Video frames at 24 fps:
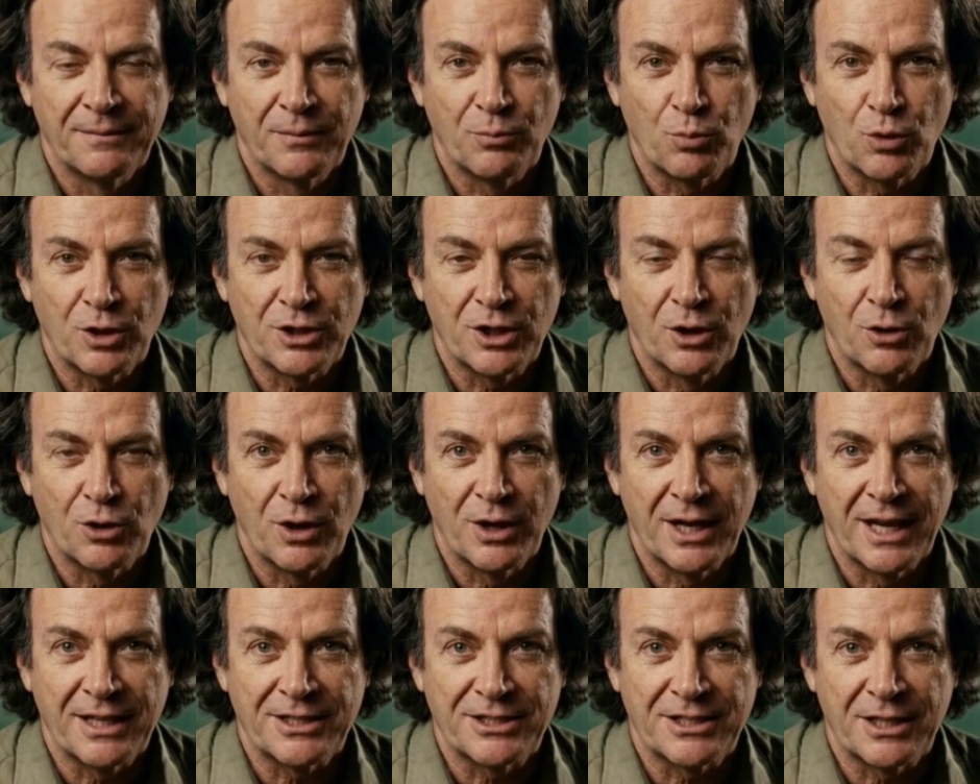When you
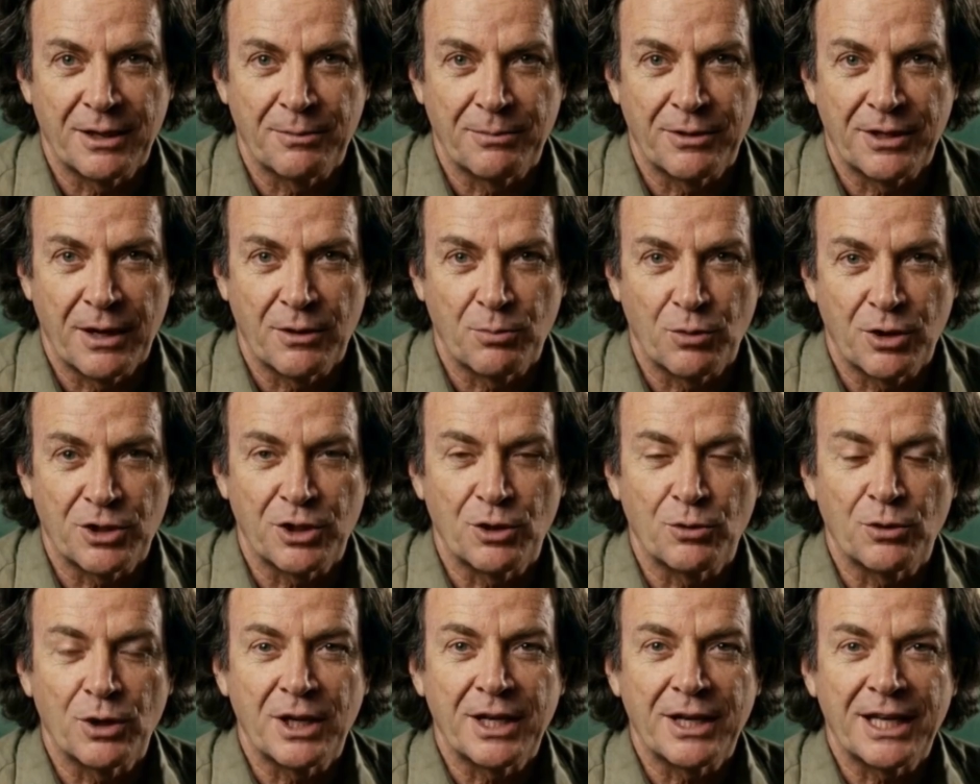look at something, when
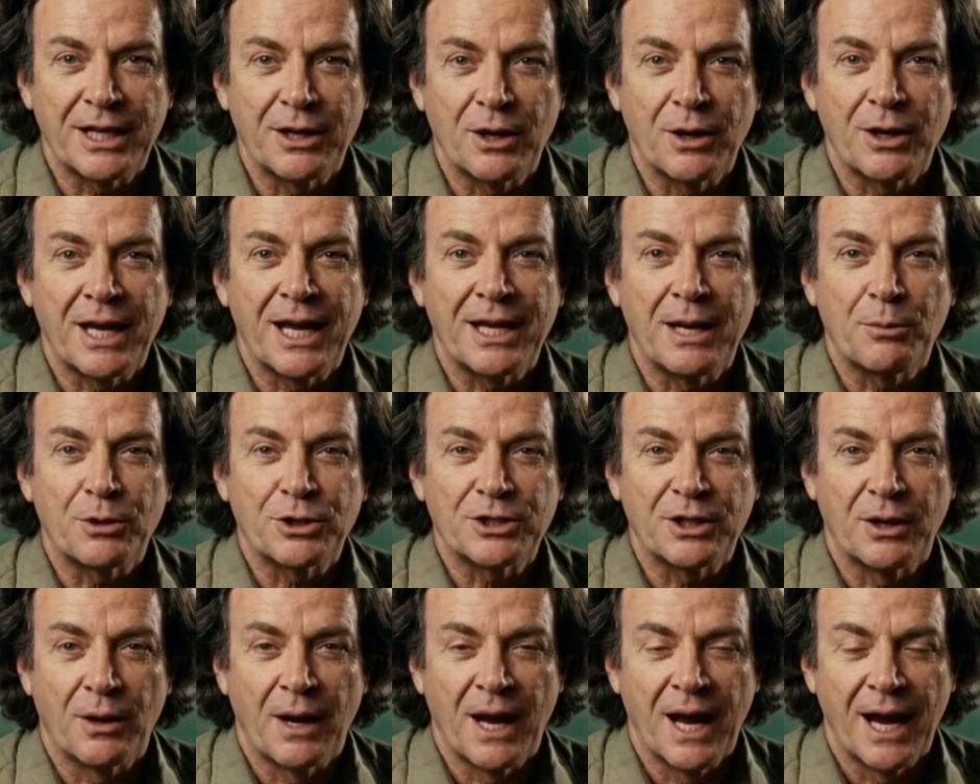you really look at it with
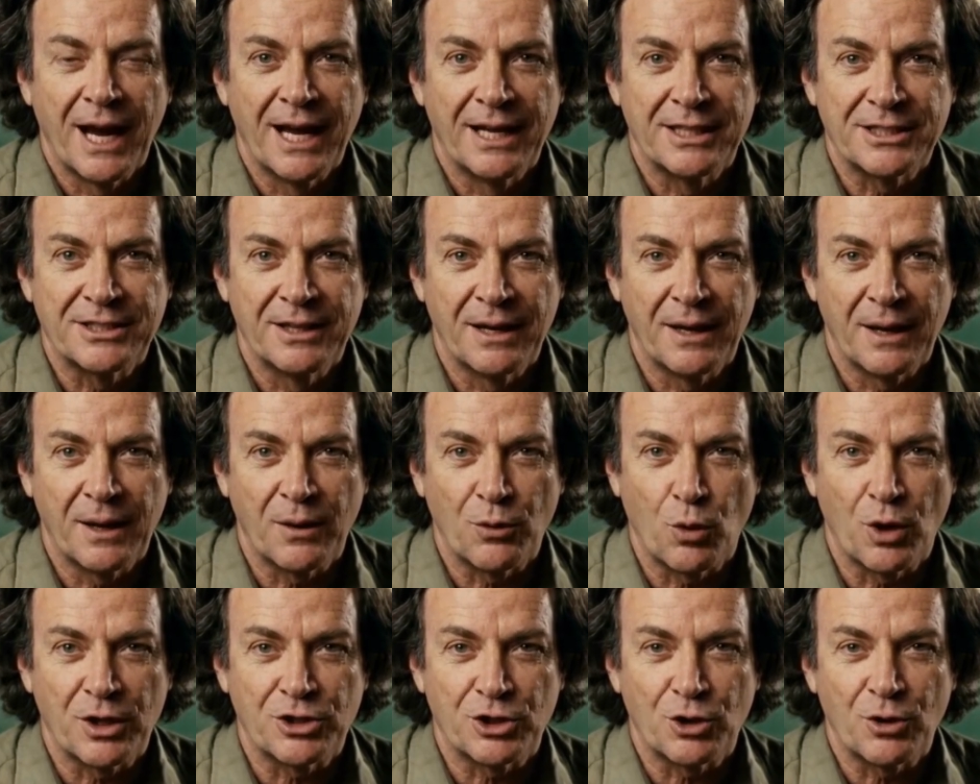your eyes,
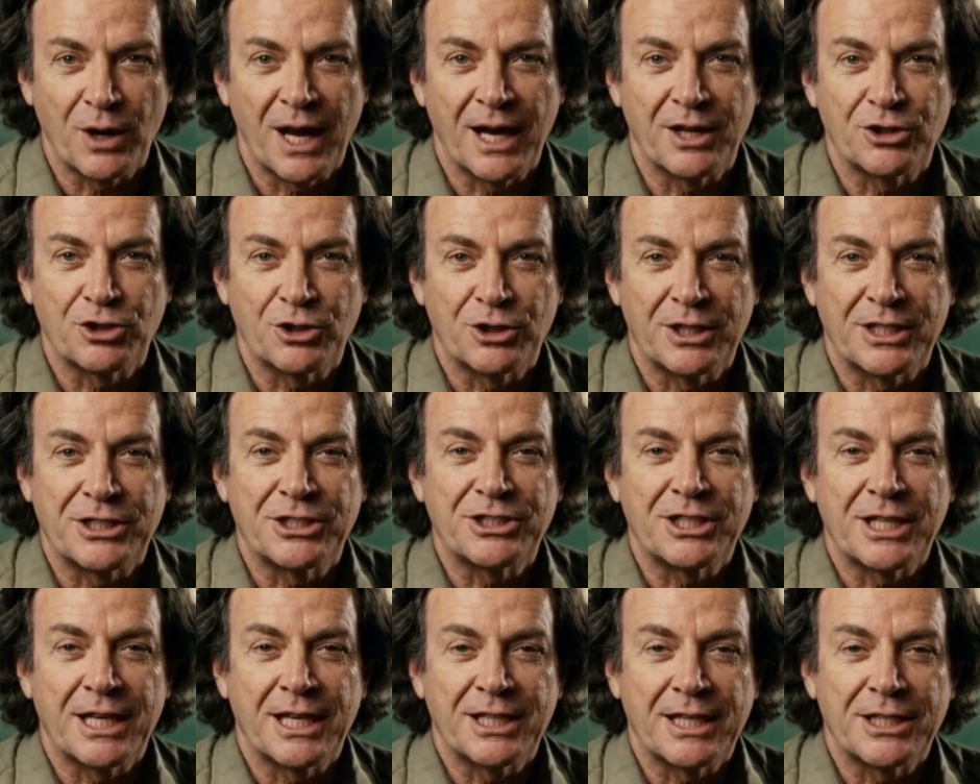what you're actually
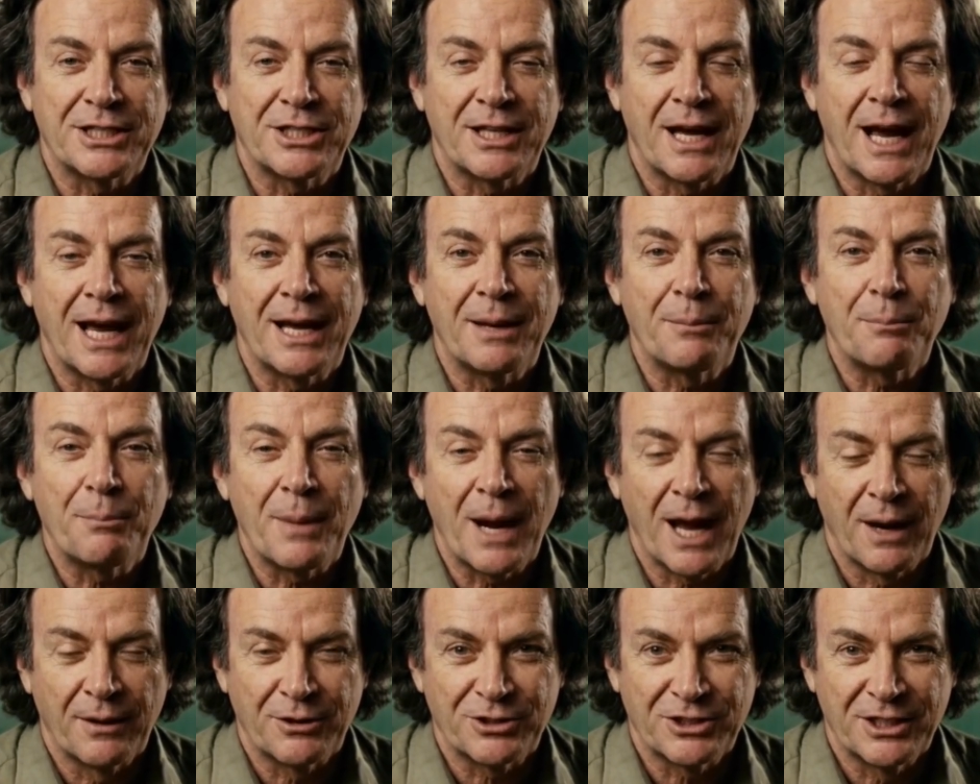seeing is light
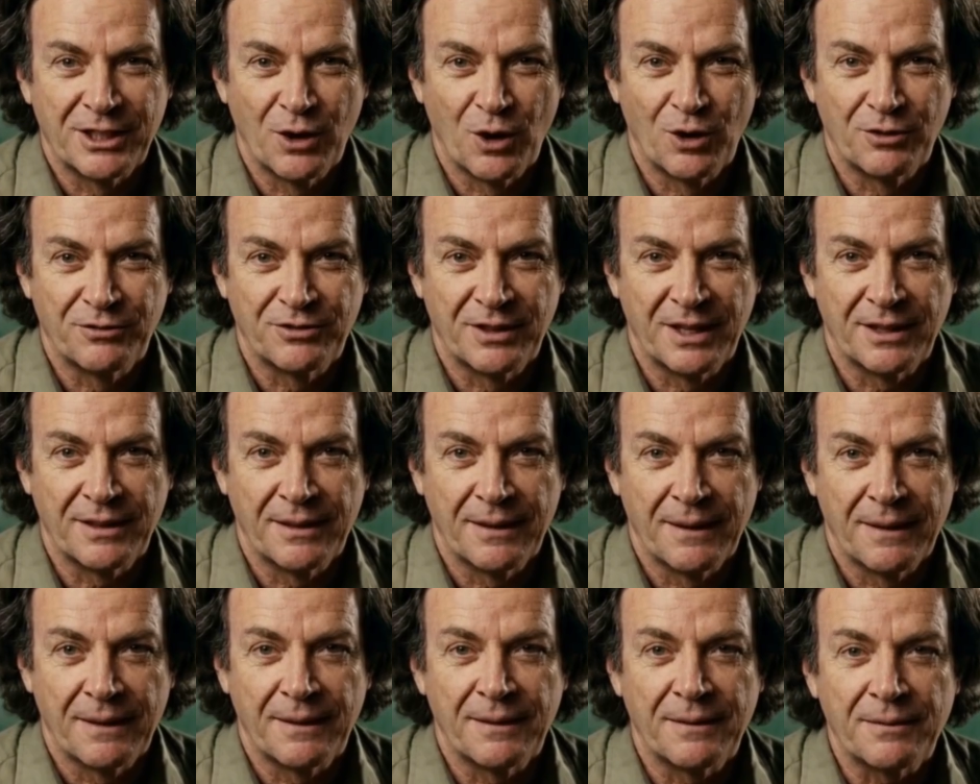bouncing off it,
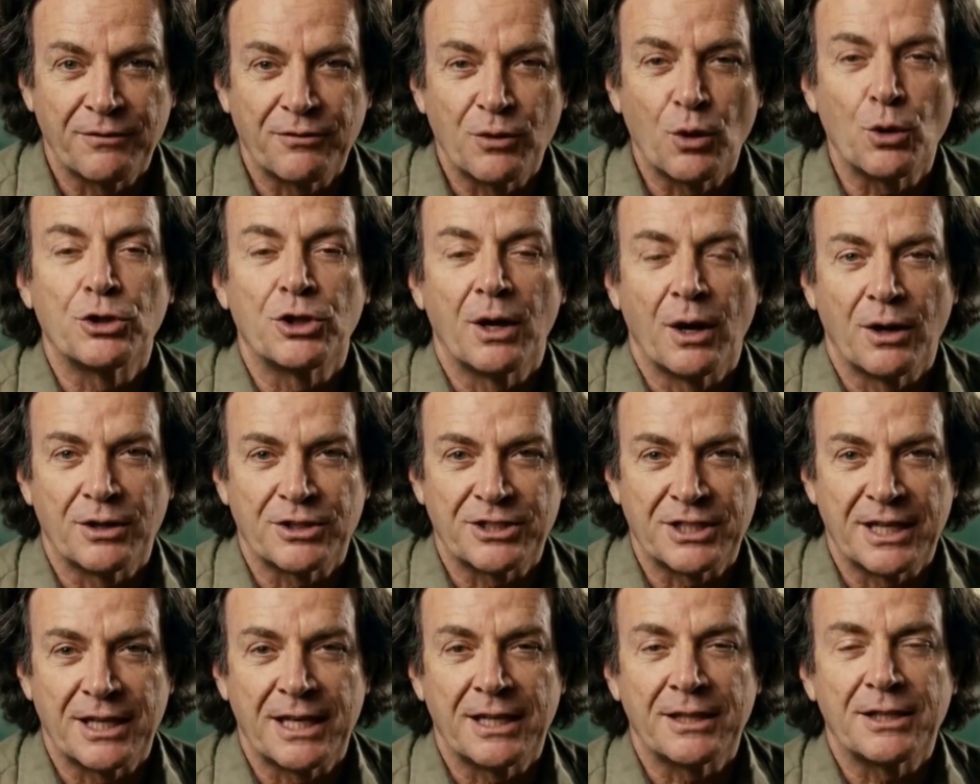
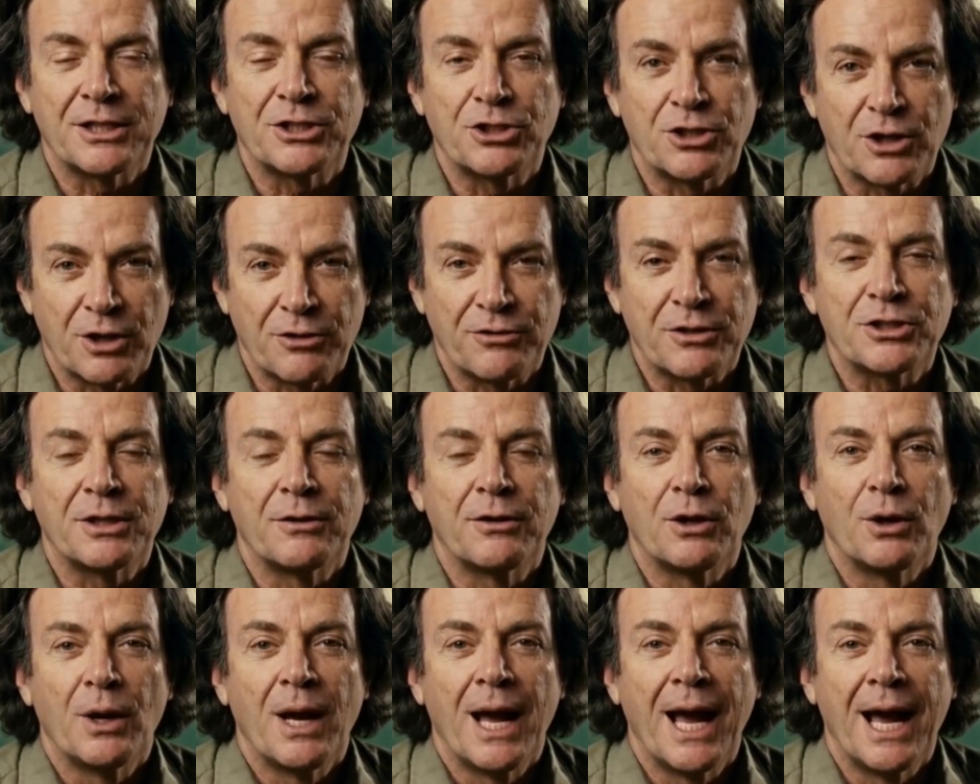photons hitting the surface of
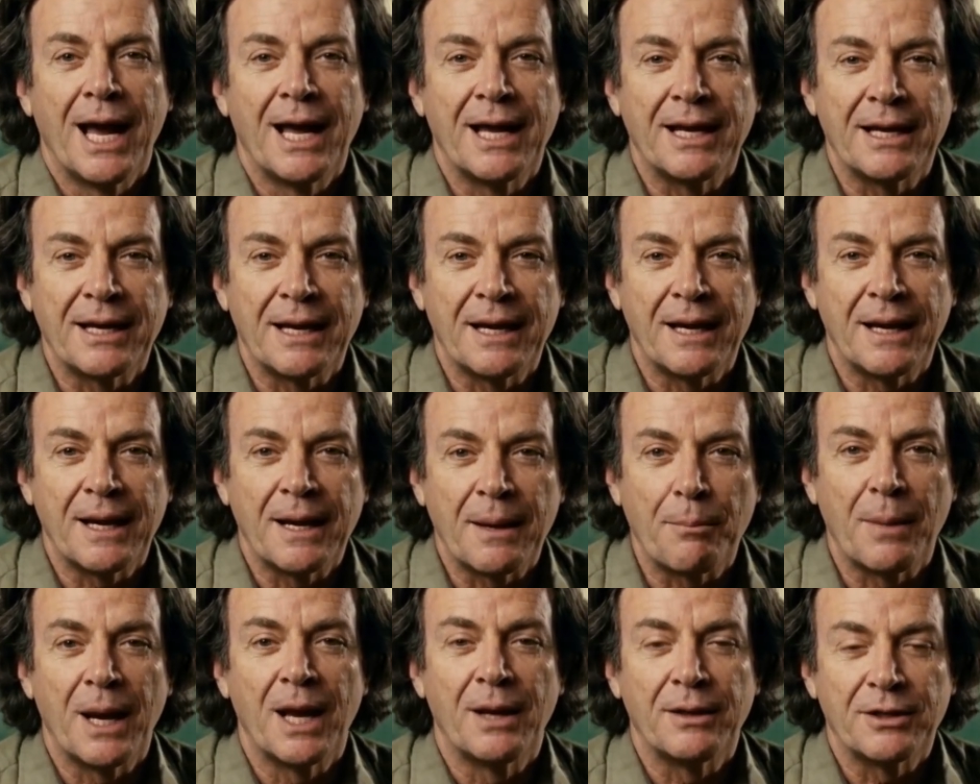your hand,
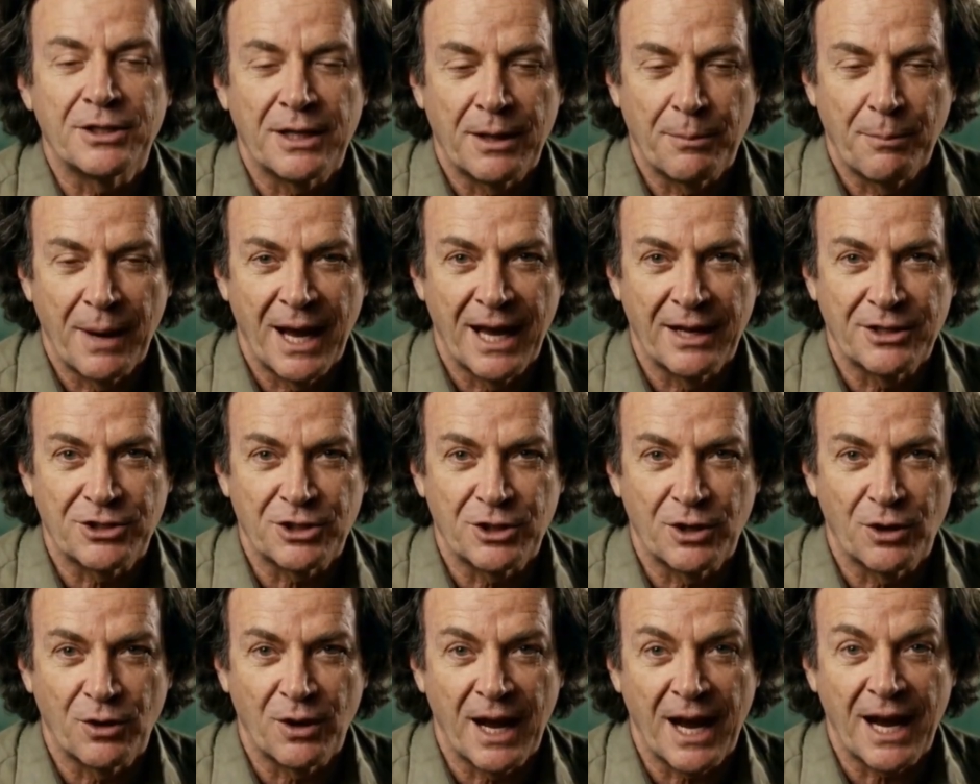bouncing back to
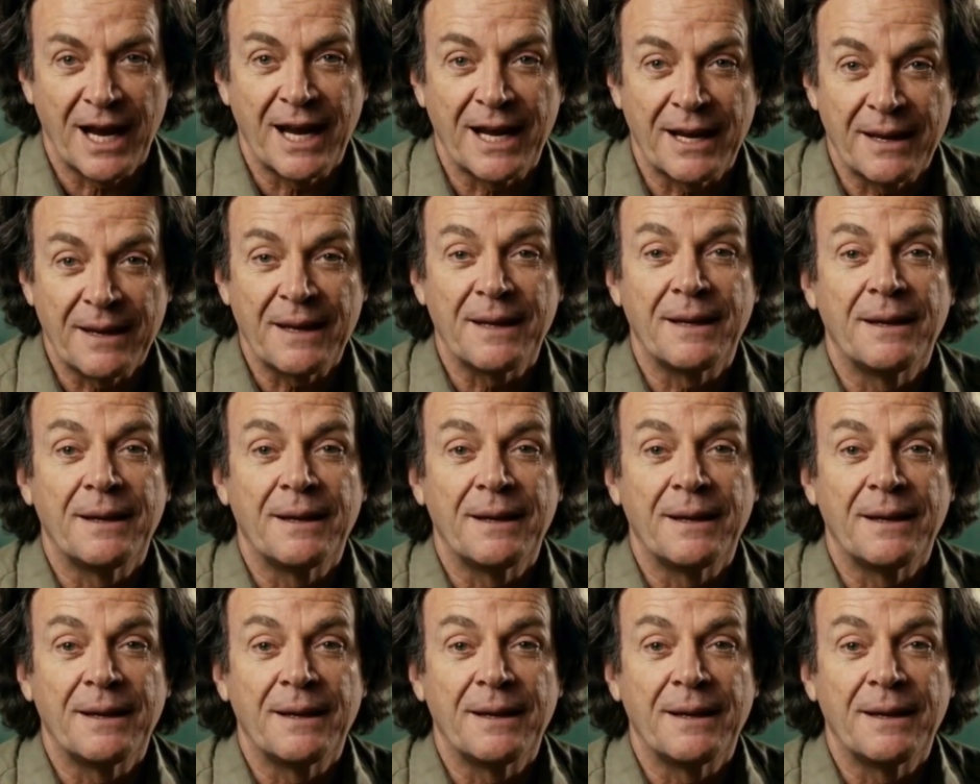your eye,